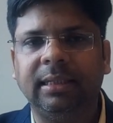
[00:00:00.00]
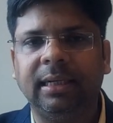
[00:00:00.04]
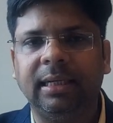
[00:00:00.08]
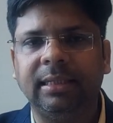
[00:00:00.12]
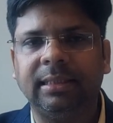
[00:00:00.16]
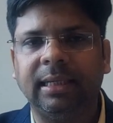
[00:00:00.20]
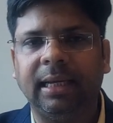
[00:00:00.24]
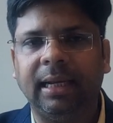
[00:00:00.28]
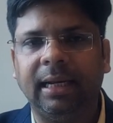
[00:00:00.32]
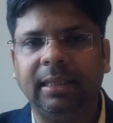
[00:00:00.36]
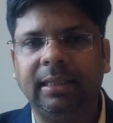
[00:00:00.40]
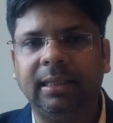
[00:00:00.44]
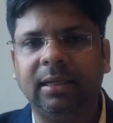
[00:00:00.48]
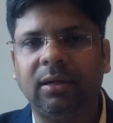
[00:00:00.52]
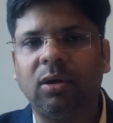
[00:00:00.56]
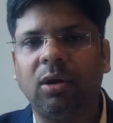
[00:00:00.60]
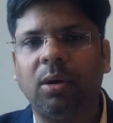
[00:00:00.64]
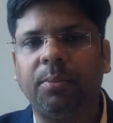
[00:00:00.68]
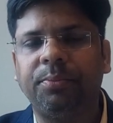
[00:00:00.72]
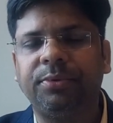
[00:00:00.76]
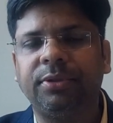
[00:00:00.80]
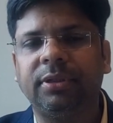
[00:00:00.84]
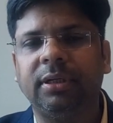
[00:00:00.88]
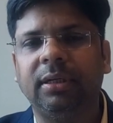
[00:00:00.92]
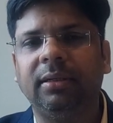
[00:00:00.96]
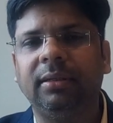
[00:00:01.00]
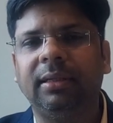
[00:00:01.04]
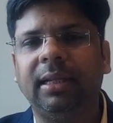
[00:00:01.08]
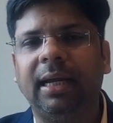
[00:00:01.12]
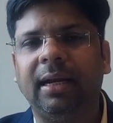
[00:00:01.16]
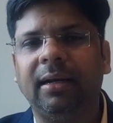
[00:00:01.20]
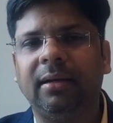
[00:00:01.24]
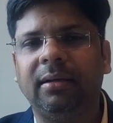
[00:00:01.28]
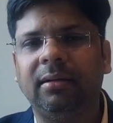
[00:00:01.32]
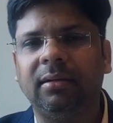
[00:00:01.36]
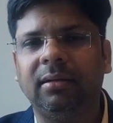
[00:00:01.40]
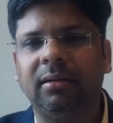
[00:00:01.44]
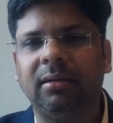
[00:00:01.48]
there is another option
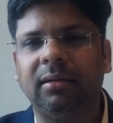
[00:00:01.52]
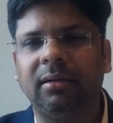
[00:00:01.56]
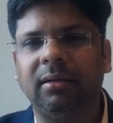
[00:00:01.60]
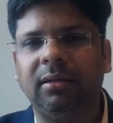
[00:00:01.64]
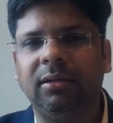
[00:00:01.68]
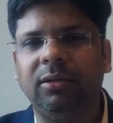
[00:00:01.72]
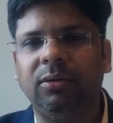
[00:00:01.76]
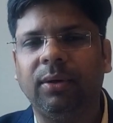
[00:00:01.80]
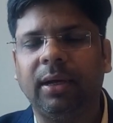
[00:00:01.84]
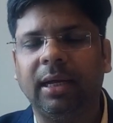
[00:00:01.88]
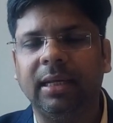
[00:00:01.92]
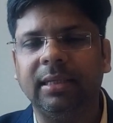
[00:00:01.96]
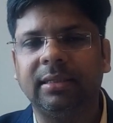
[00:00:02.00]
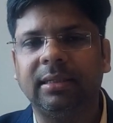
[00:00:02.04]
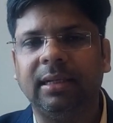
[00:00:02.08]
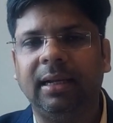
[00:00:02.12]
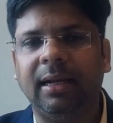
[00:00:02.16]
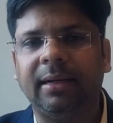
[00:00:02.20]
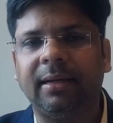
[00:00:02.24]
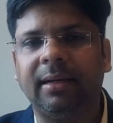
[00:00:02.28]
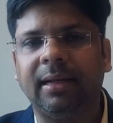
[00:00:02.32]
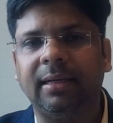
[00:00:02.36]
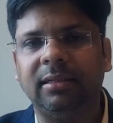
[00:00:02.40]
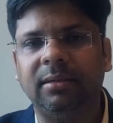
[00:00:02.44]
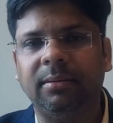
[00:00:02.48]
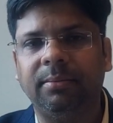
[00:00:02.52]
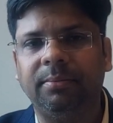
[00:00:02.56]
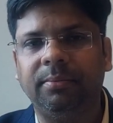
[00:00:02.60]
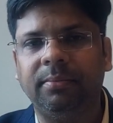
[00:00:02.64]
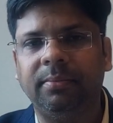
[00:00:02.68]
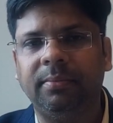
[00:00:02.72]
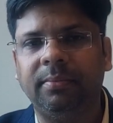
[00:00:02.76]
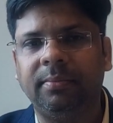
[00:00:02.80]
that you can select as a